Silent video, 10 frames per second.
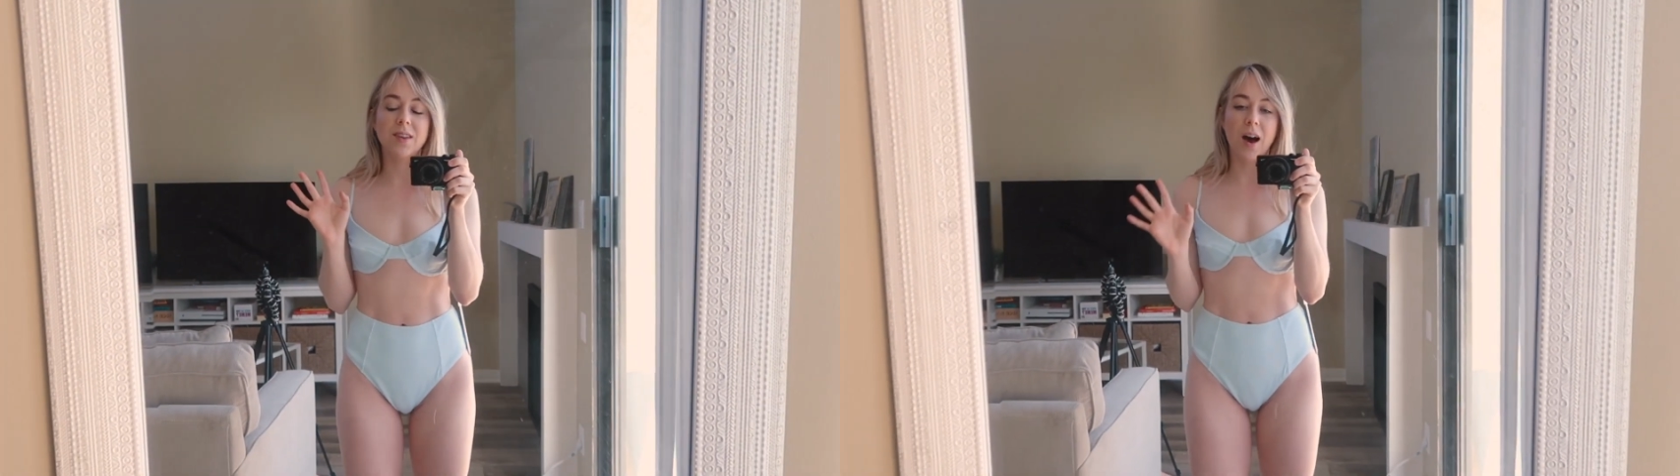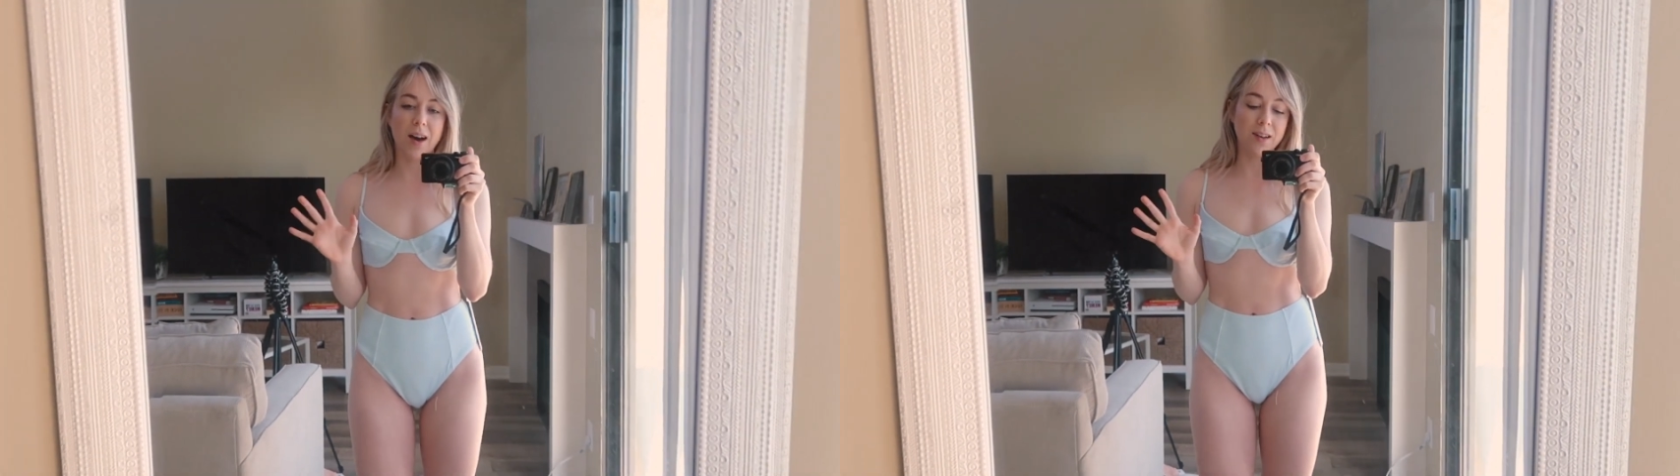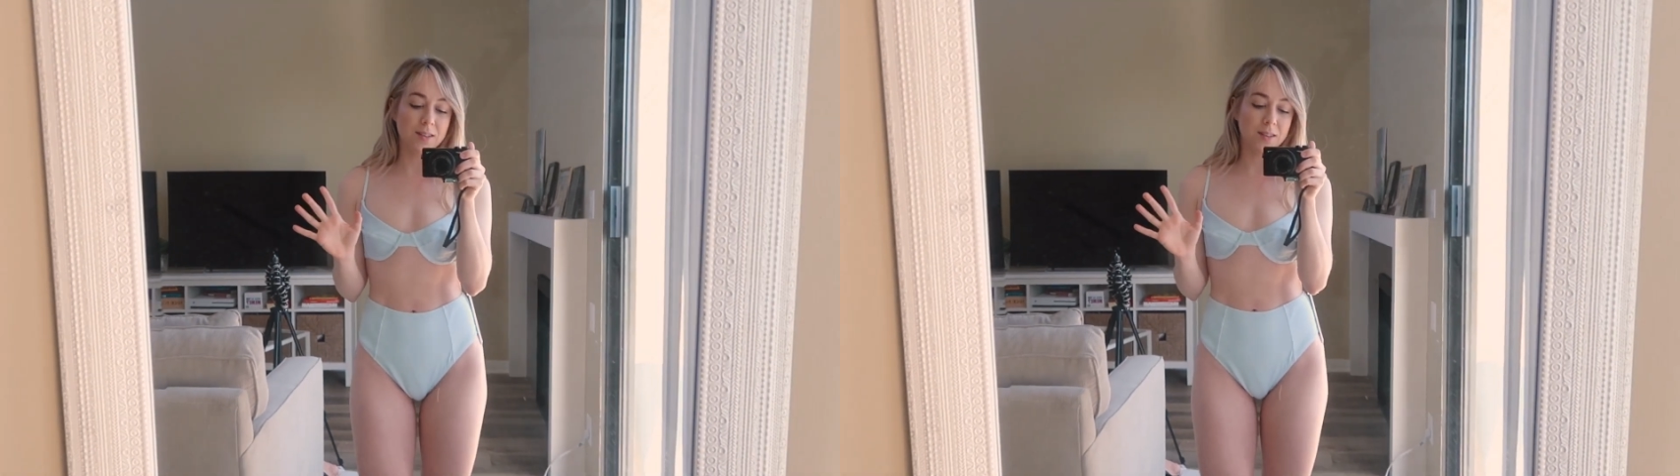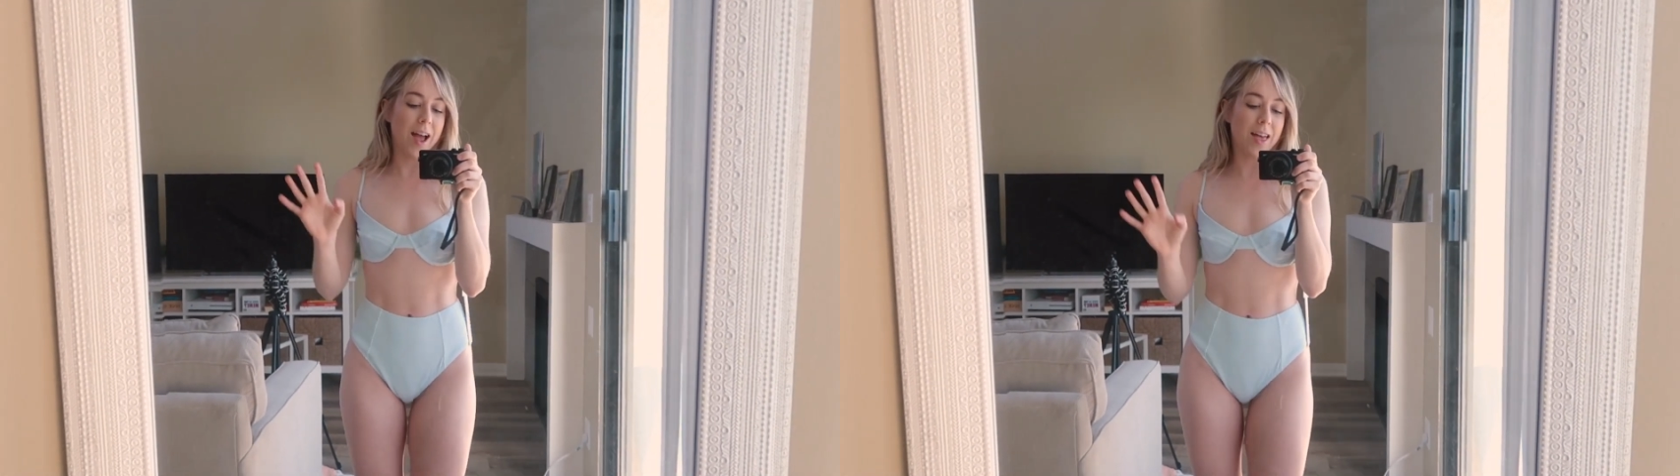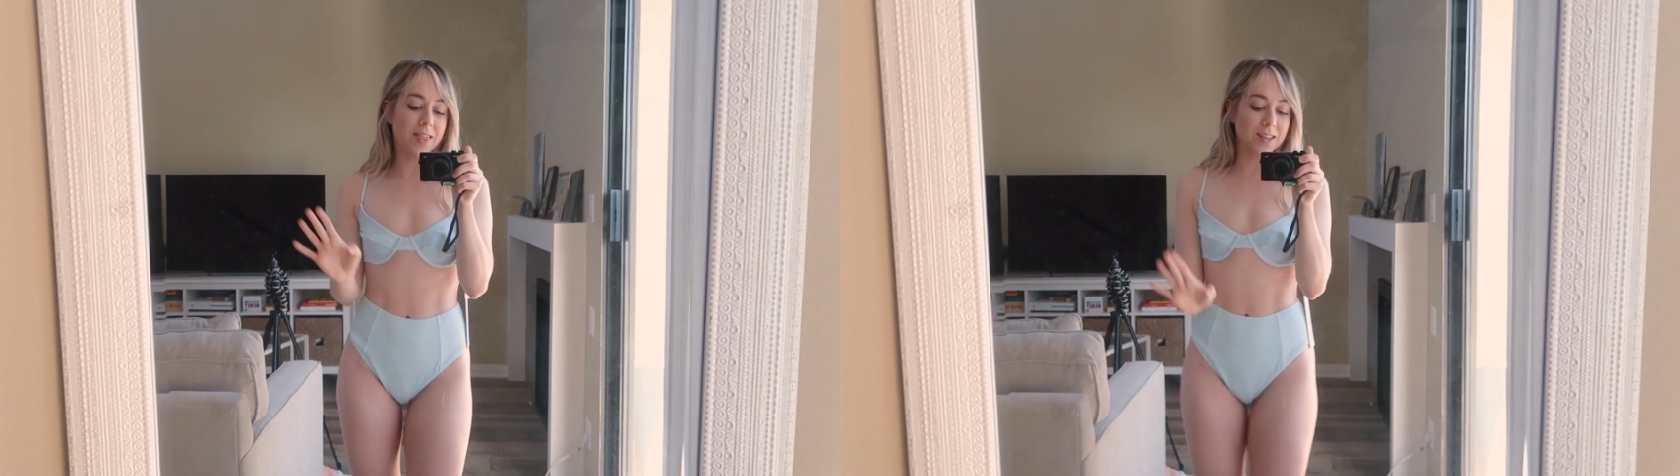cut
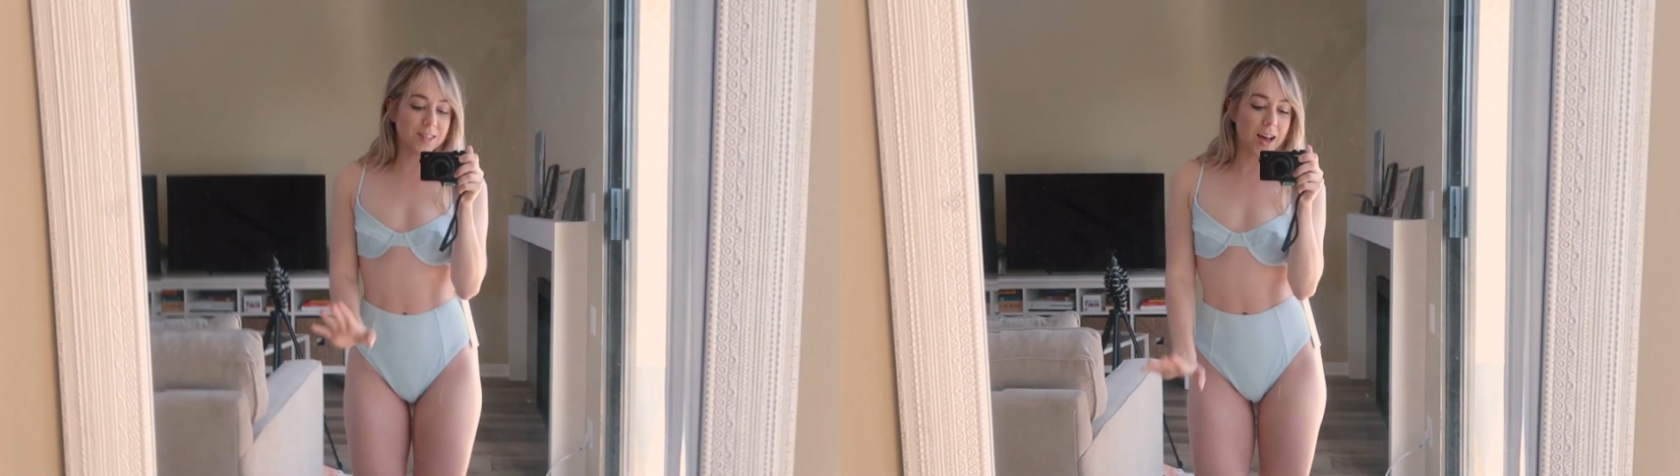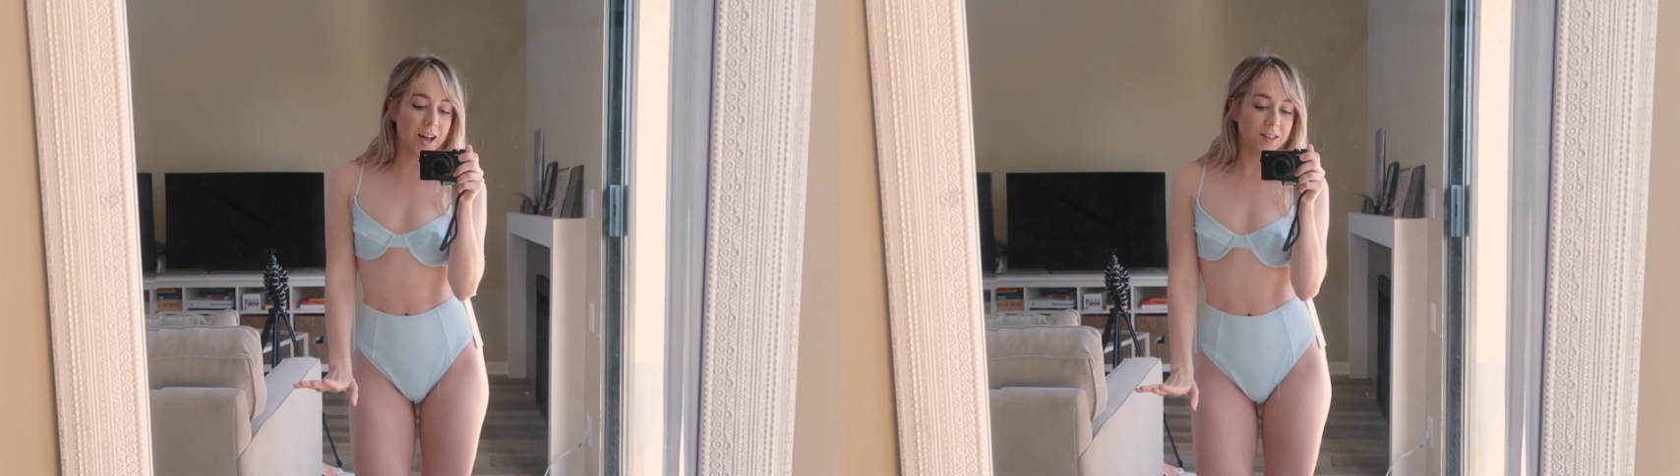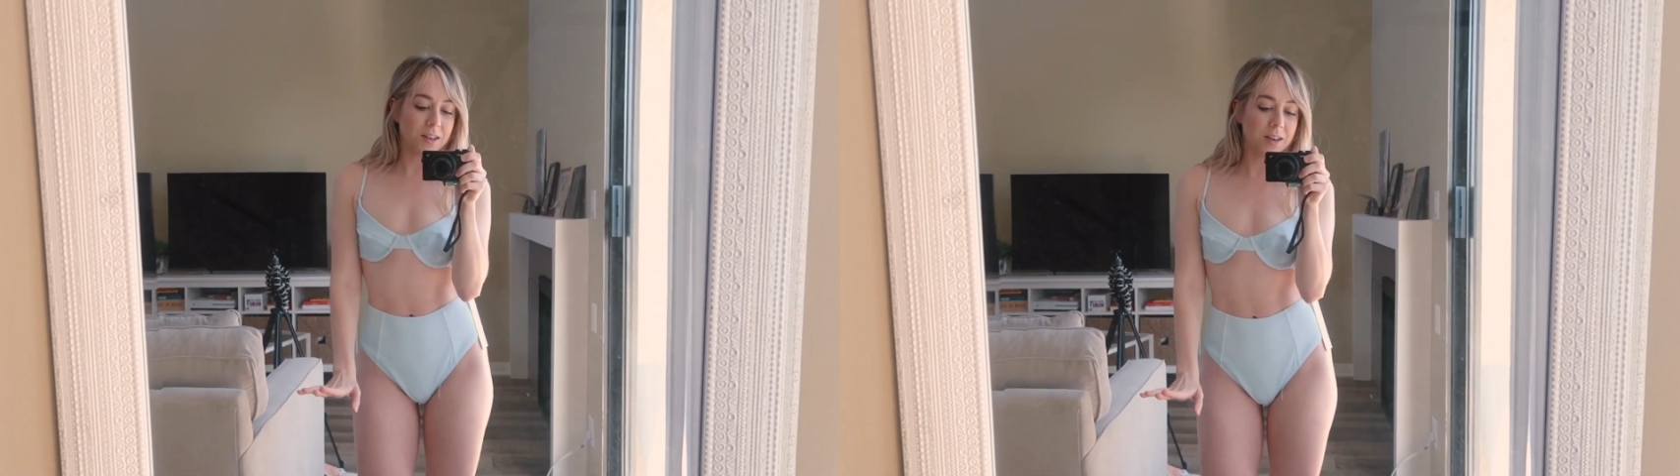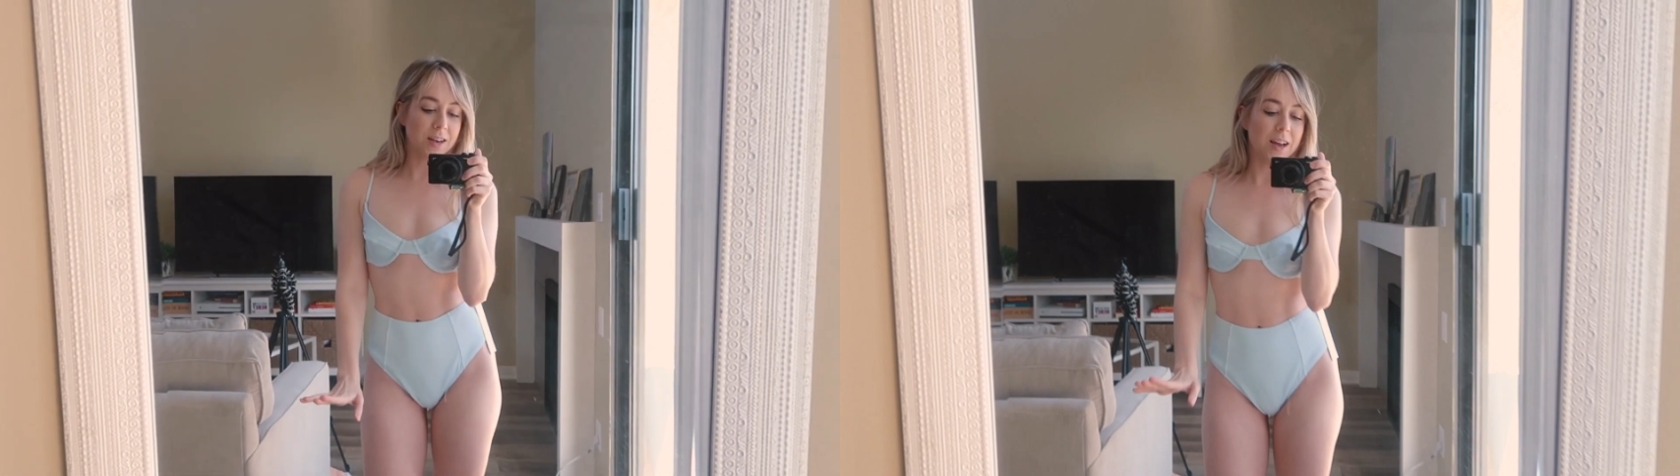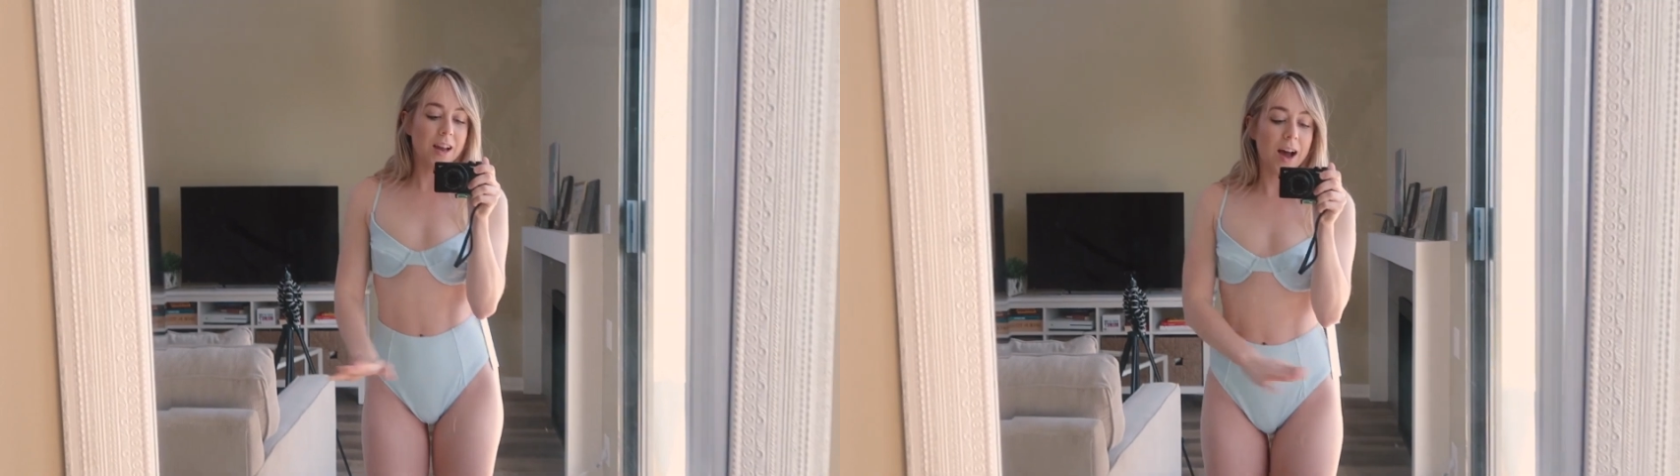and this color,